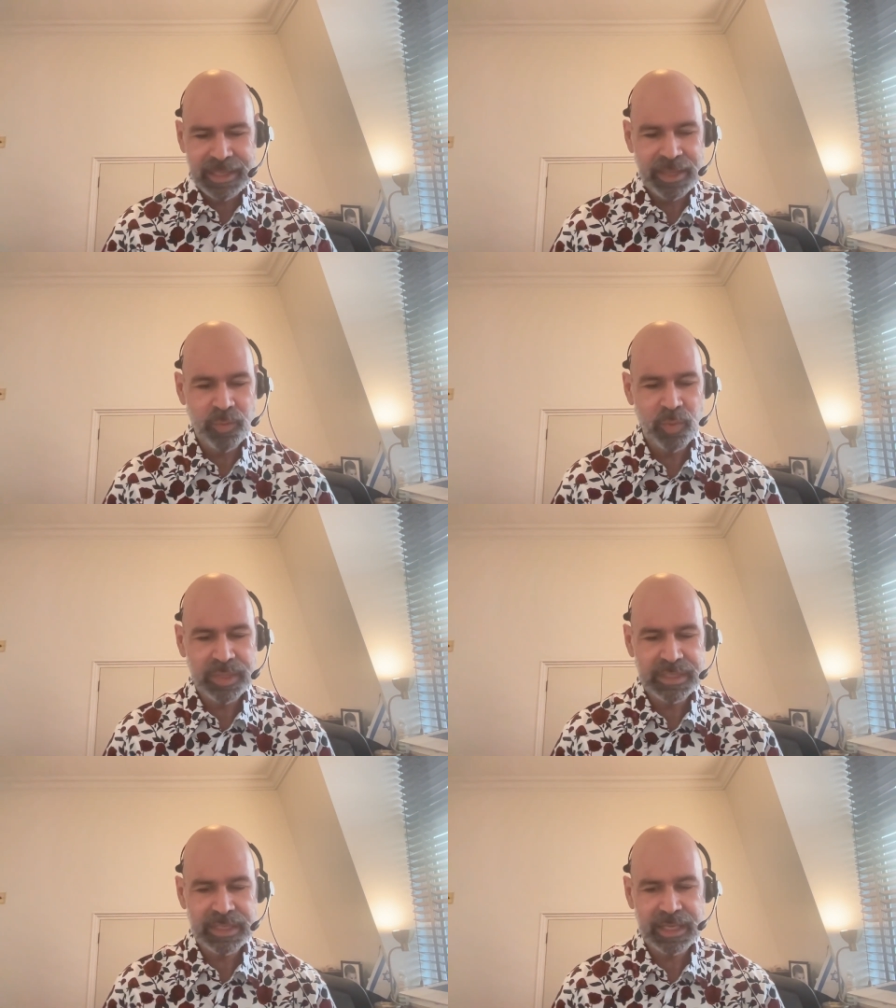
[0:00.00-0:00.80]
it
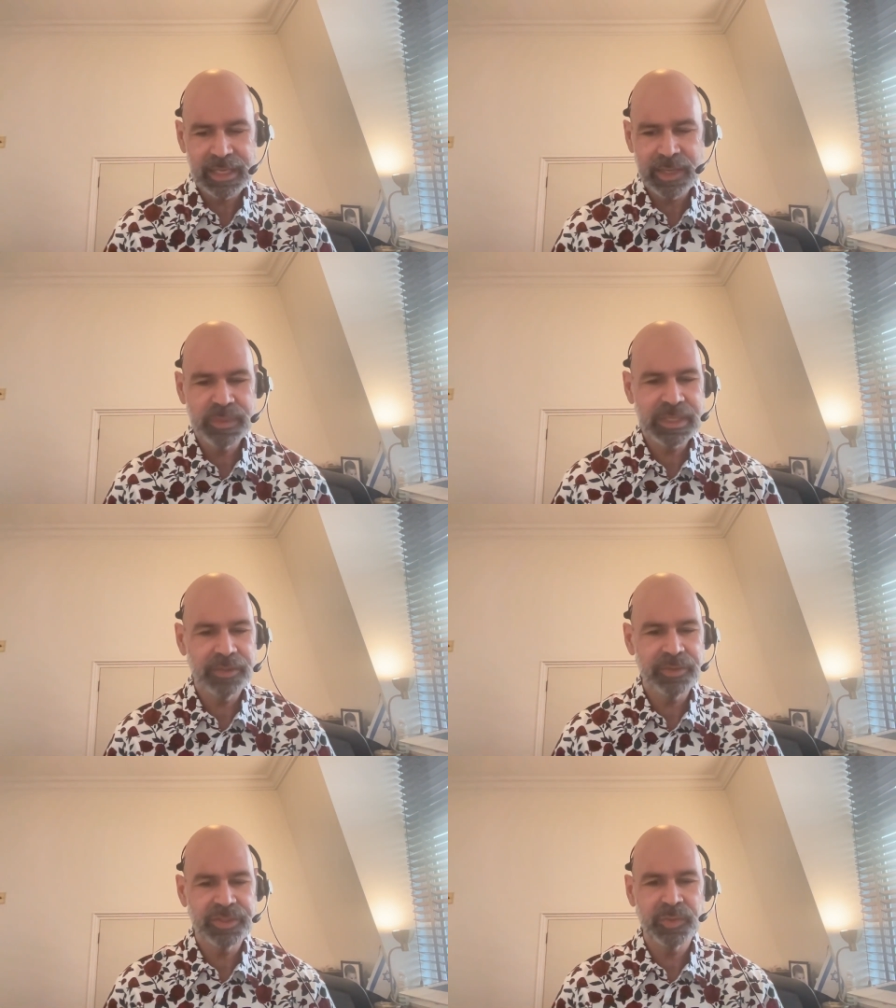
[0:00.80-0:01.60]
was
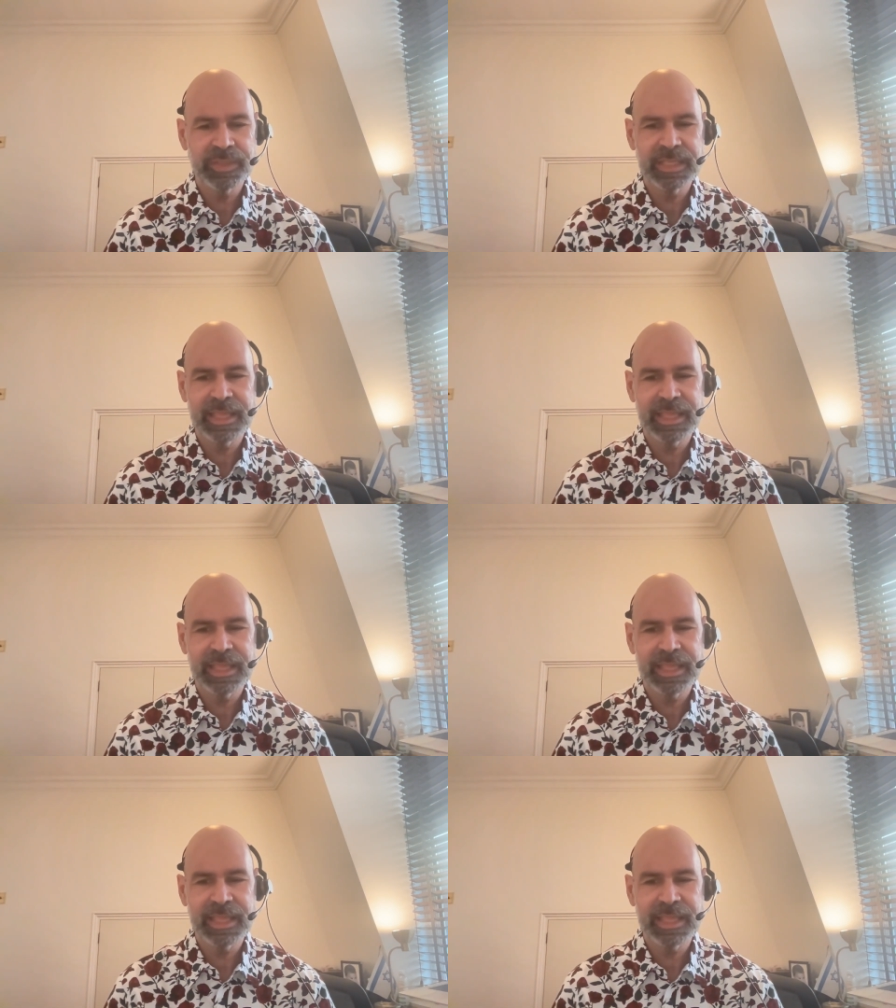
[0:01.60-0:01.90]
clear to us